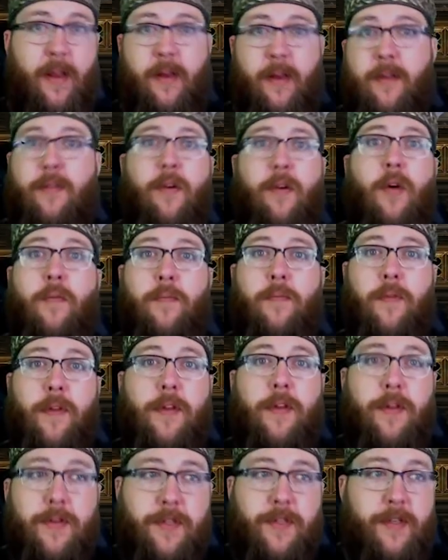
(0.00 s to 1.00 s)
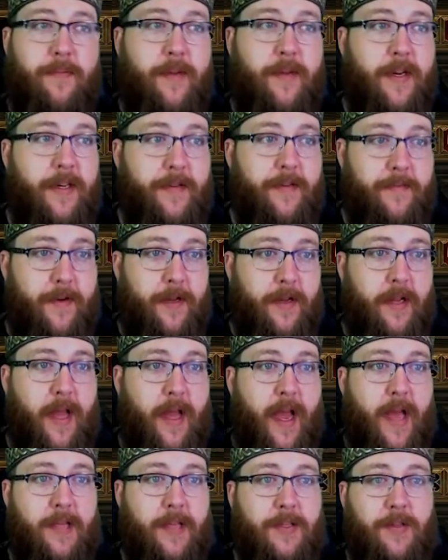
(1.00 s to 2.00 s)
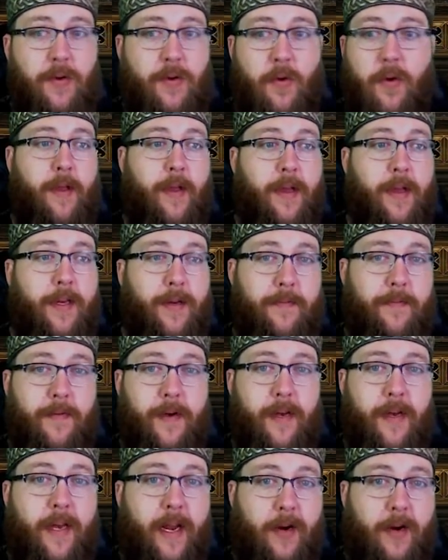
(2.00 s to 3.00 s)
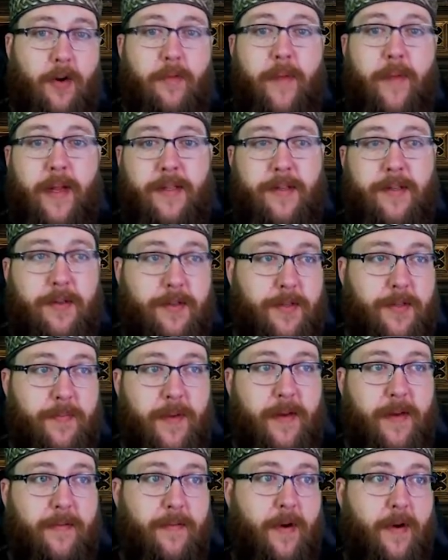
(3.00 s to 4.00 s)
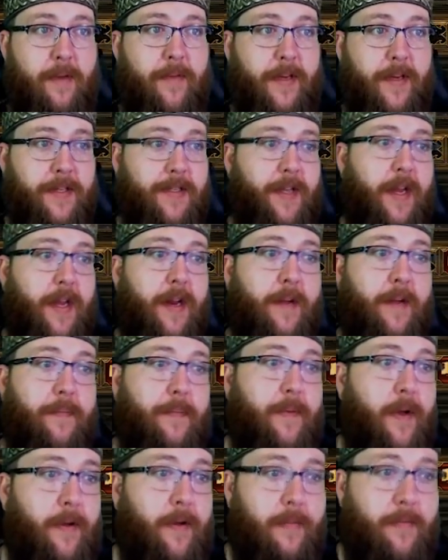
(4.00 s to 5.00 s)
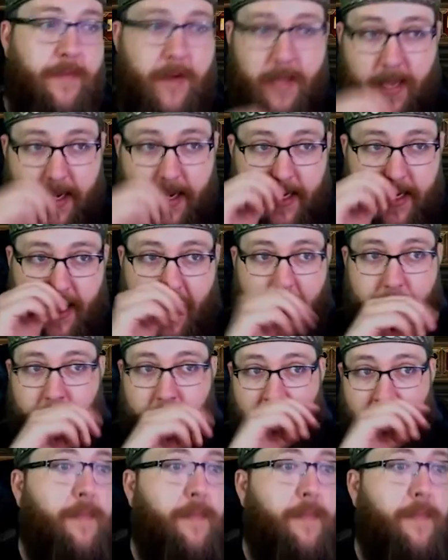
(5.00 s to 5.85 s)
and hopefully use them on a different class or a different Necromancer speed farming setup uh, for late game.